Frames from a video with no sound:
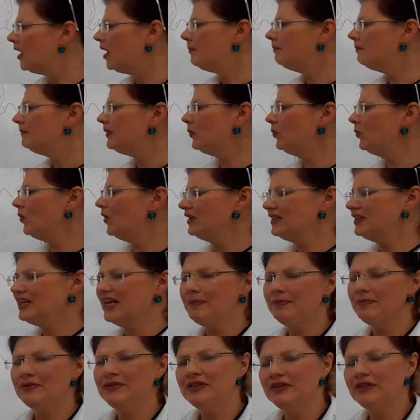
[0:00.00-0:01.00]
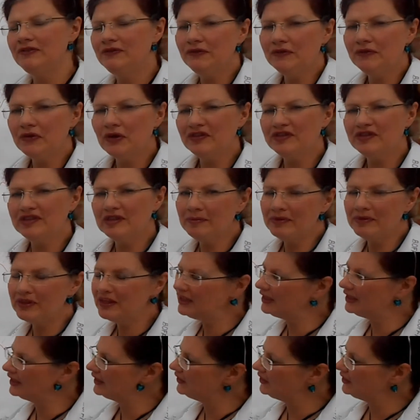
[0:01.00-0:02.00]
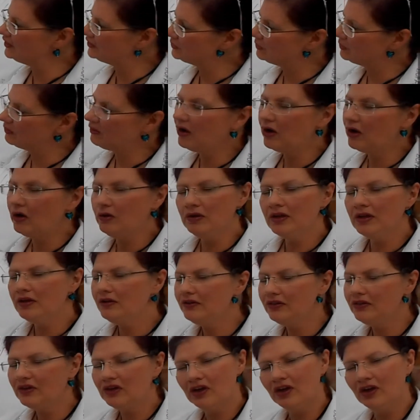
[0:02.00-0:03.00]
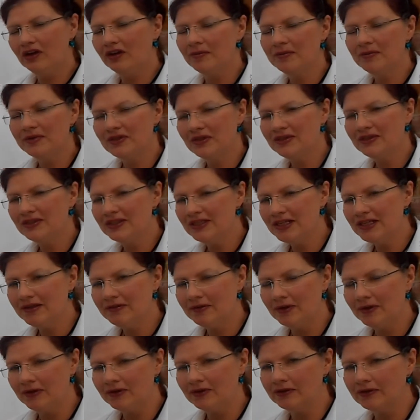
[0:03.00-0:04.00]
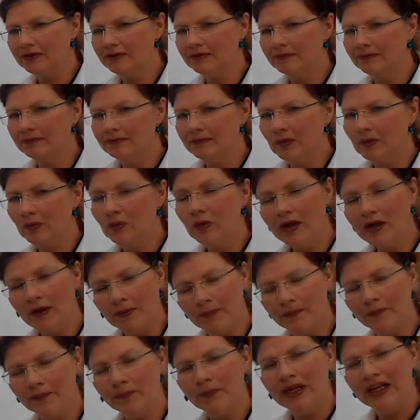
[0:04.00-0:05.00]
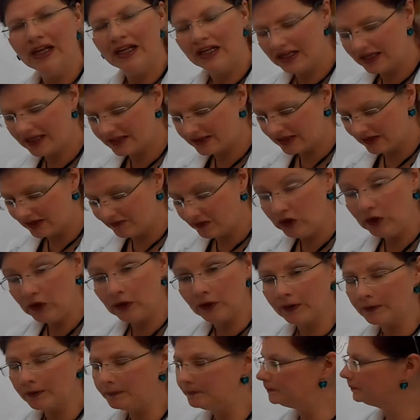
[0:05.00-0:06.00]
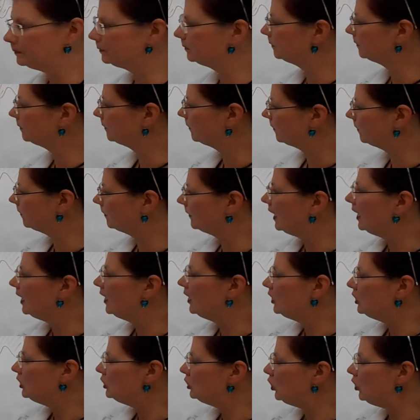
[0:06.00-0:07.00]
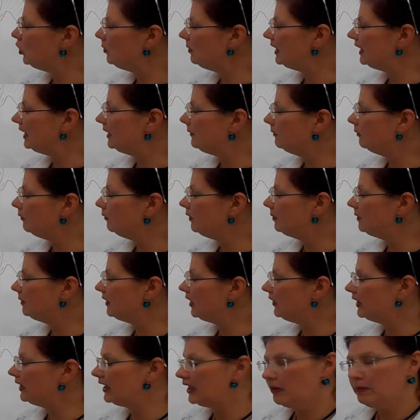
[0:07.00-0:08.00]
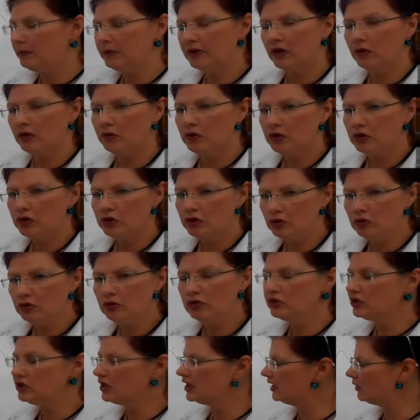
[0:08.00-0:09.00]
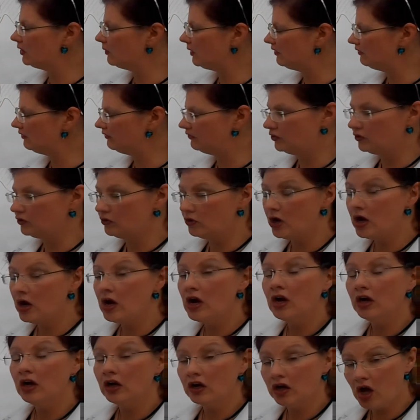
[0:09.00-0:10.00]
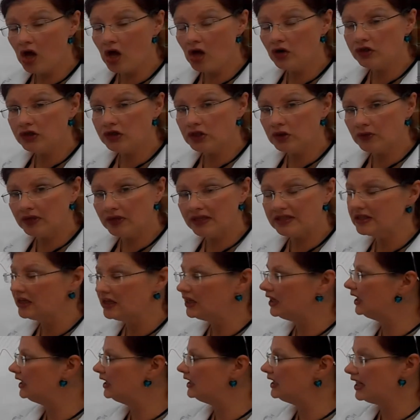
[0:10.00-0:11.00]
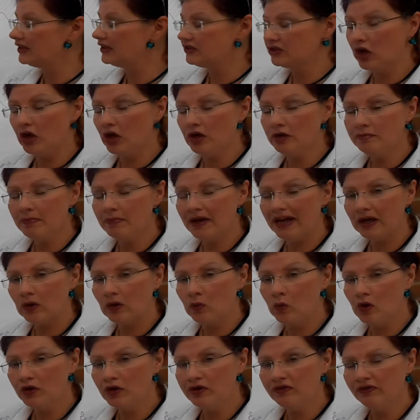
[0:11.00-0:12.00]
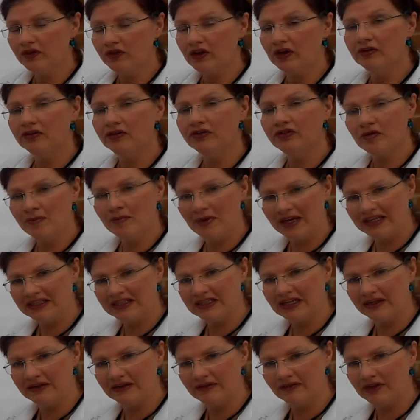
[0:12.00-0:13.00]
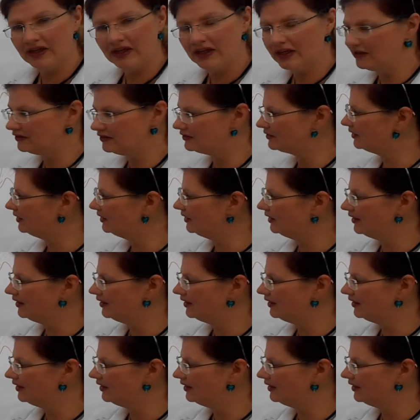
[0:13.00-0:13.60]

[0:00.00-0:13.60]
But what happens if you've got something like this where a whole load of the columns are zeros? Well, let's have a look. Normally we'd be going here, we go 0 take away 4, can't do it, let's unpack one of those to make 10 of these.